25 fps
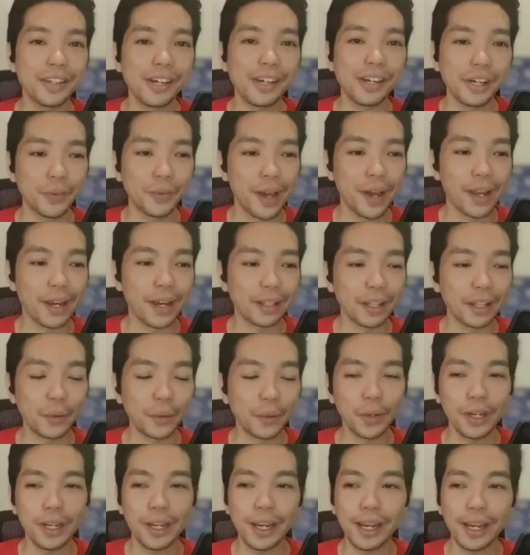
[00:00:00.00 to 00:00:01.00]
songwriting,
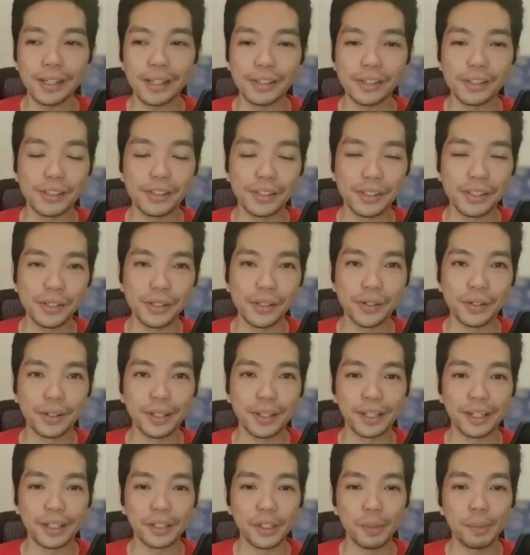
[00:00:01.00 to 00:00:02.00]
like what do you guys do?
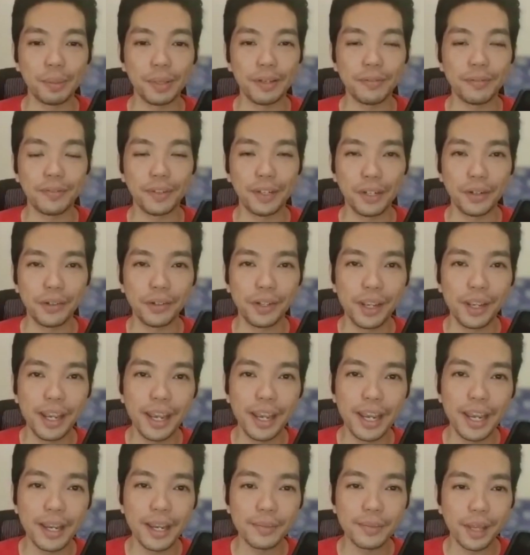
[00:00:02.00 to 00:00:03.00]
Like, do you play video
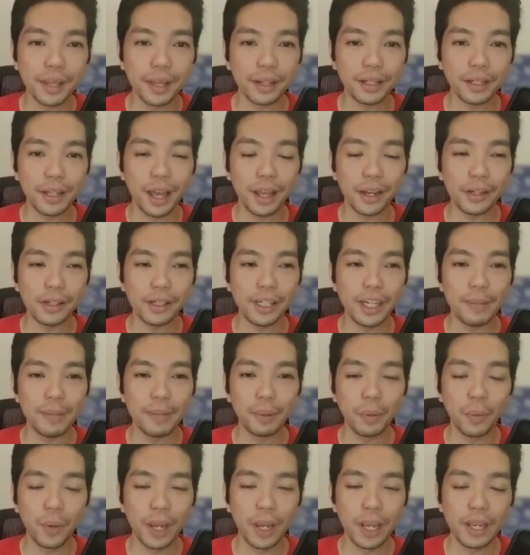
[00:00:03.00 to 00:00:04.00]
games? How do you how do you
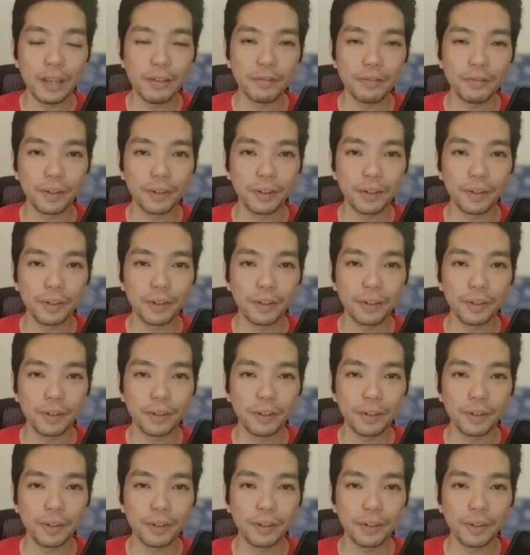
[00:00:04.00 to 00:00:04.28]
keep away